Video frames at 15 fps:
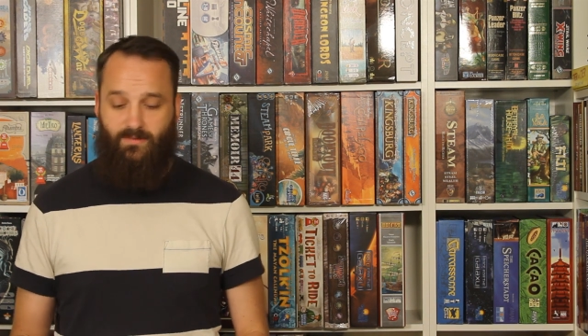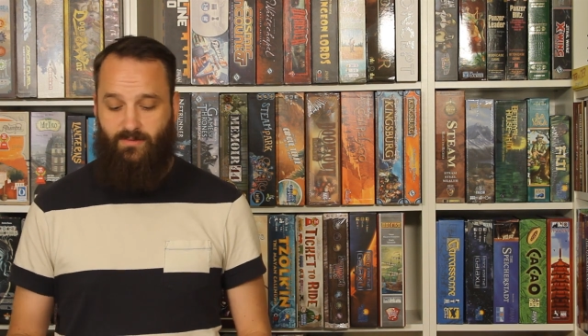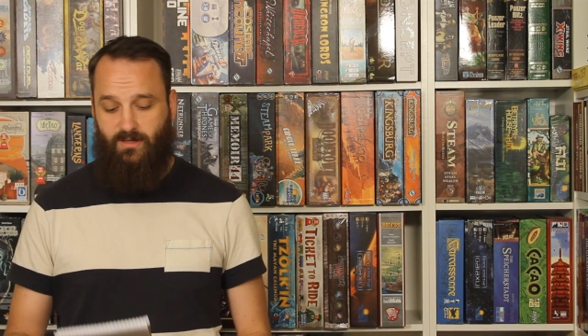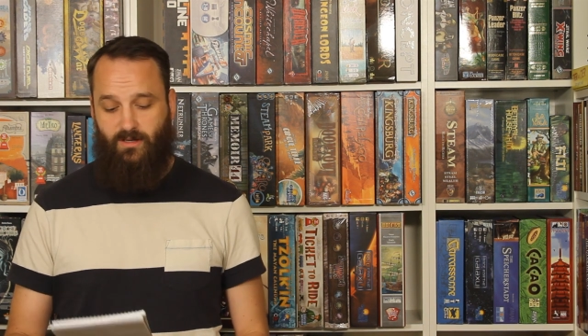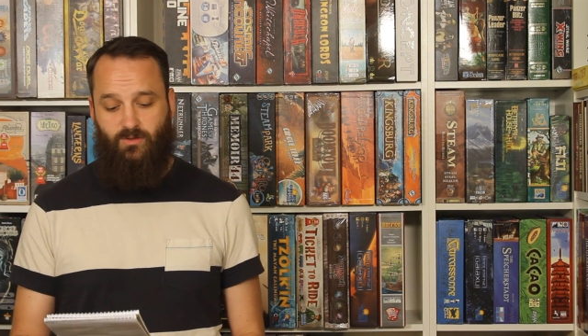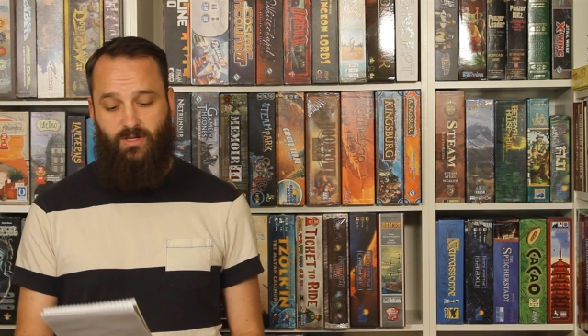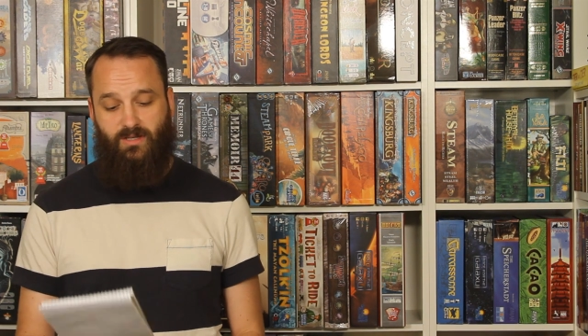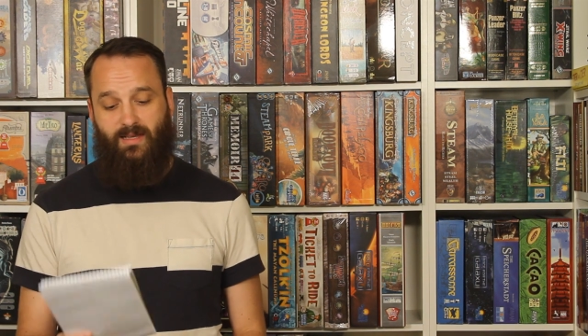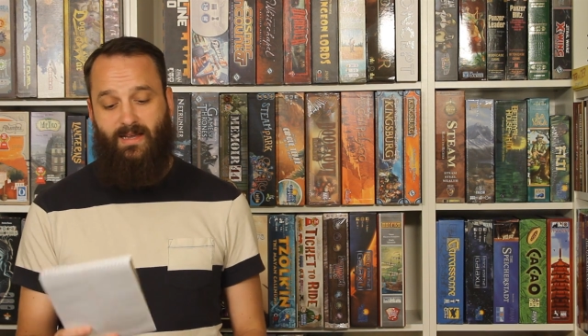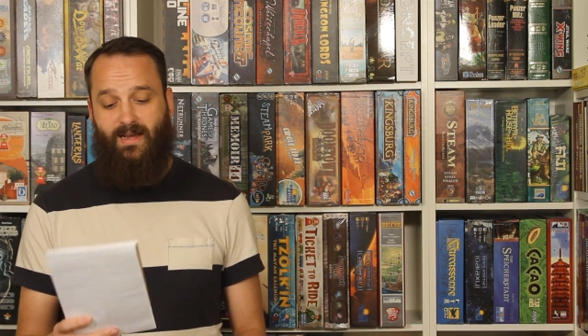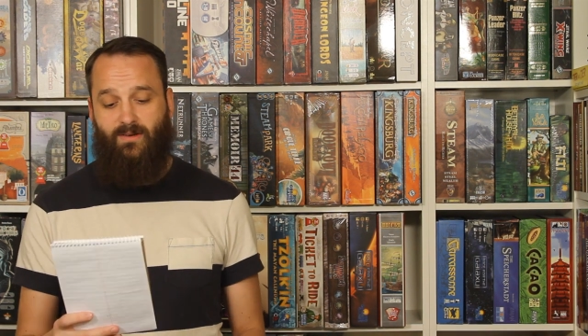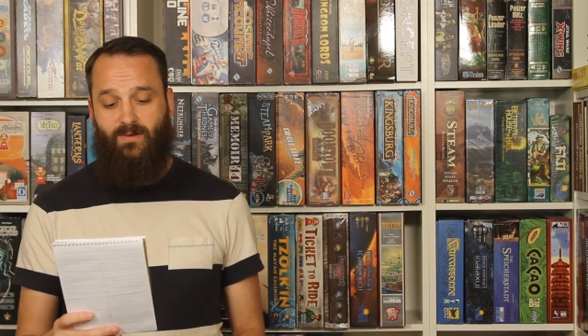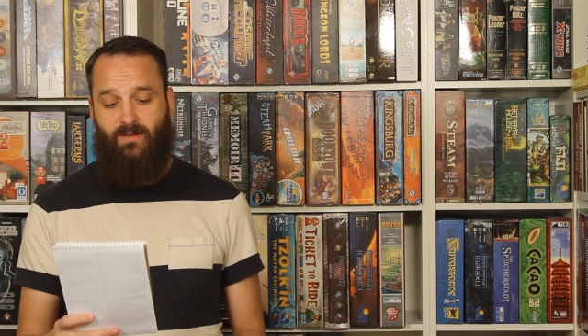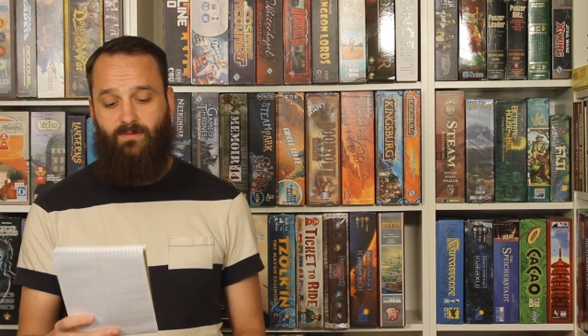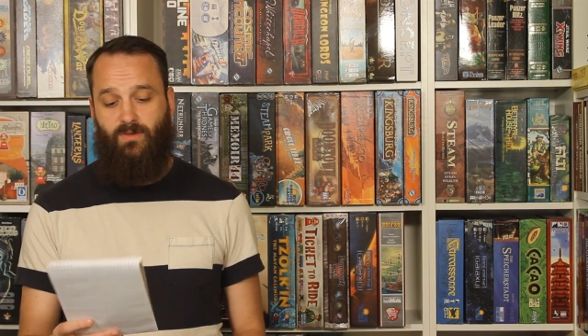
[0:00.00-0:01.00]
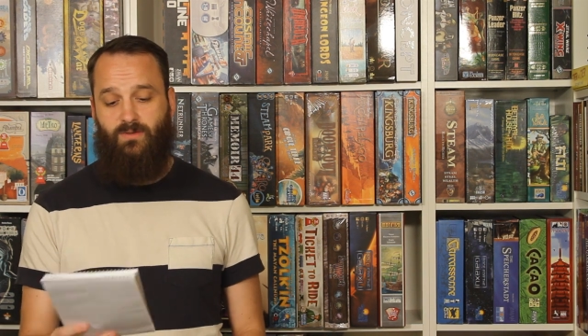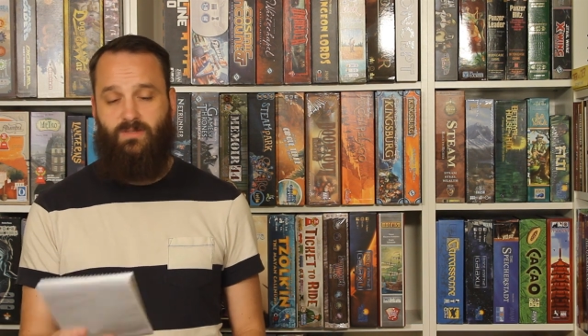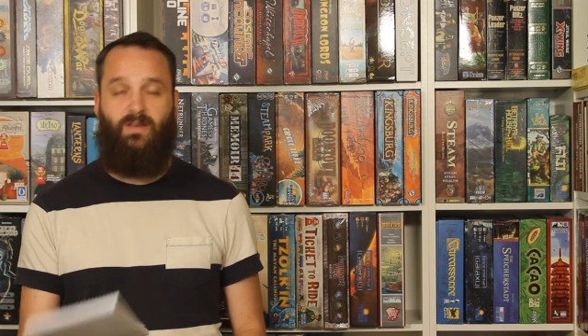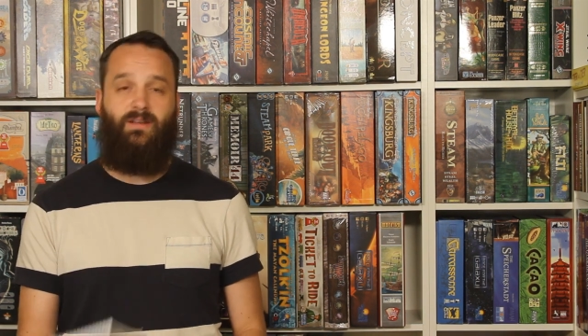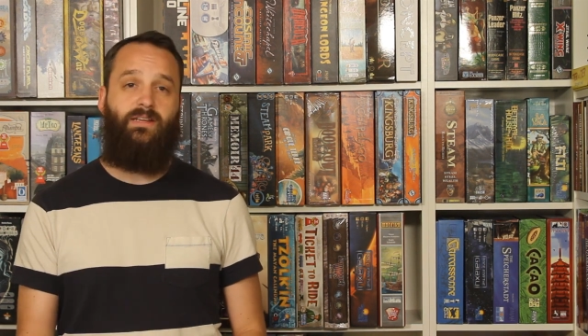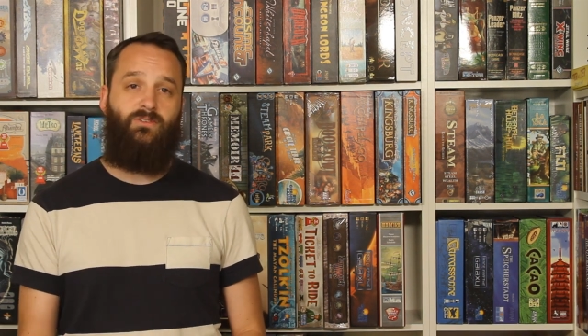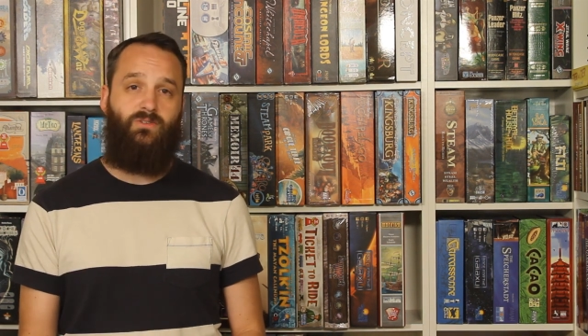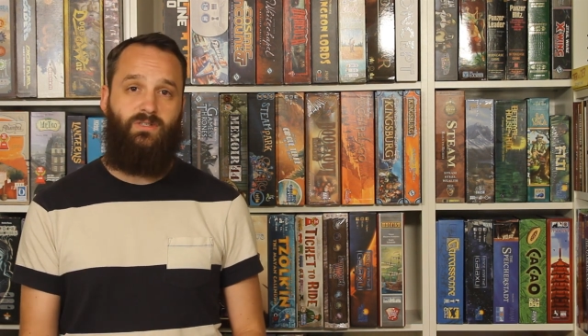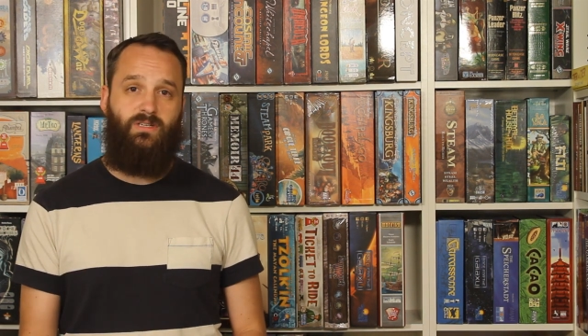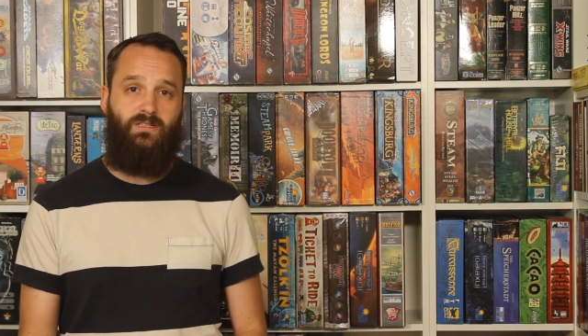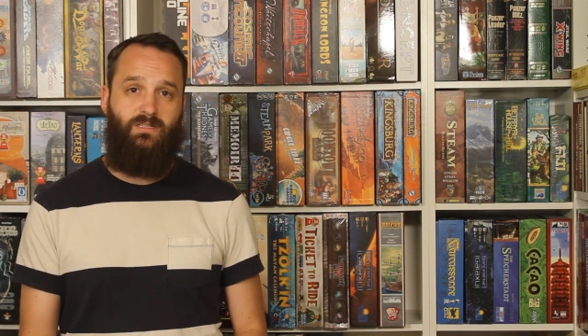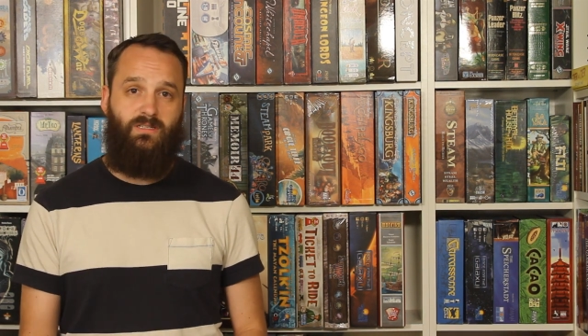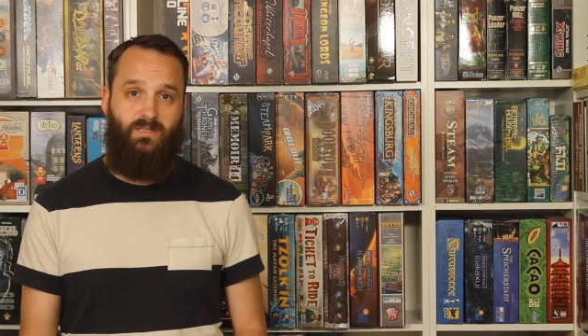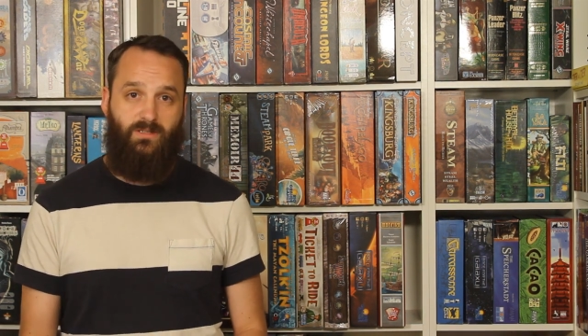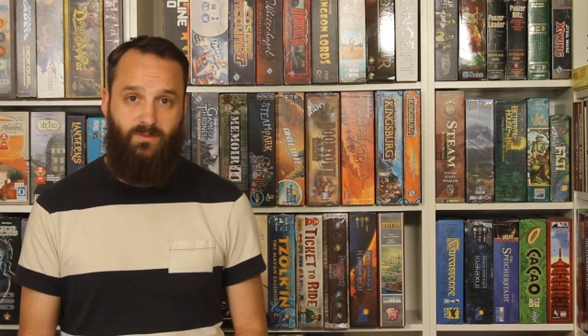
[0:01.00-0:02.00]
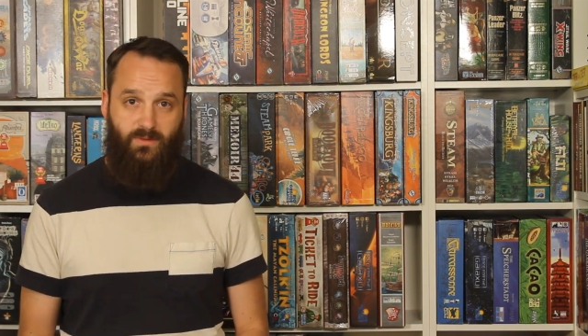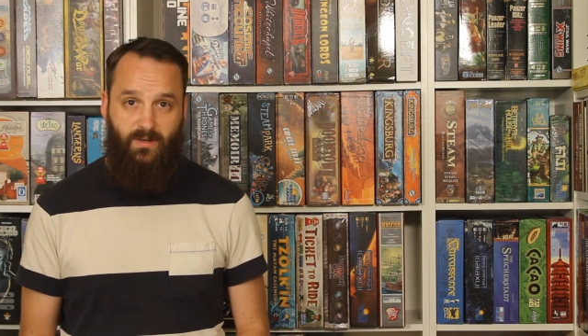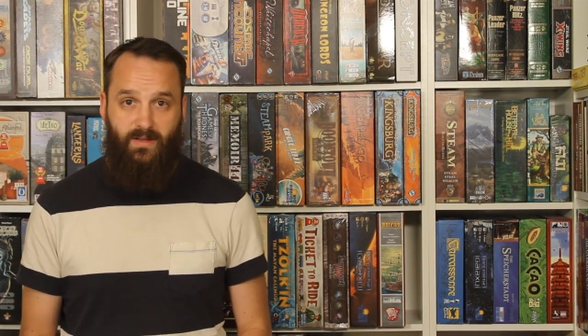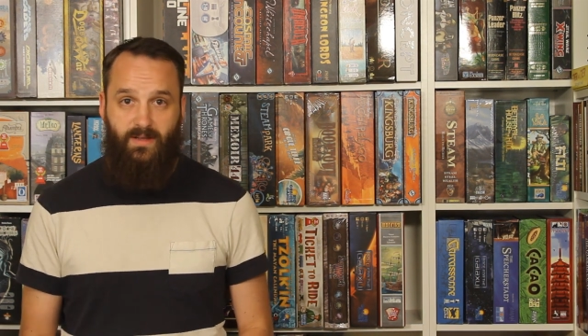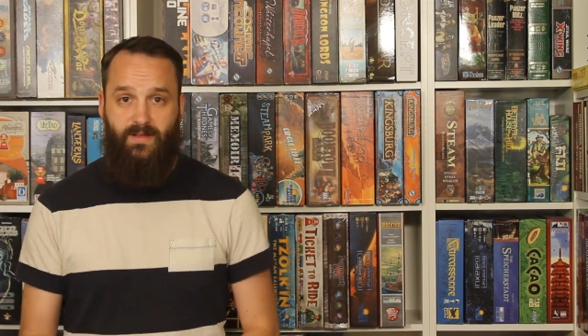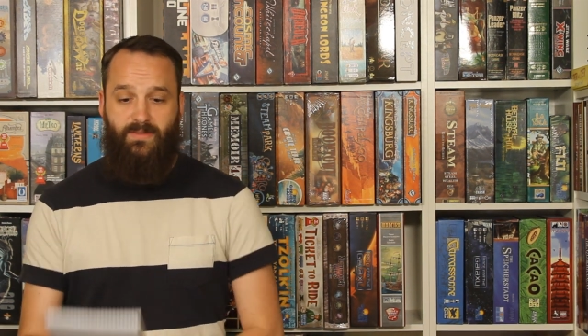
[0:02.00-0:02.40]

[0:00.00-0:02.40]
Definitely go check that out if those sound interesting to you.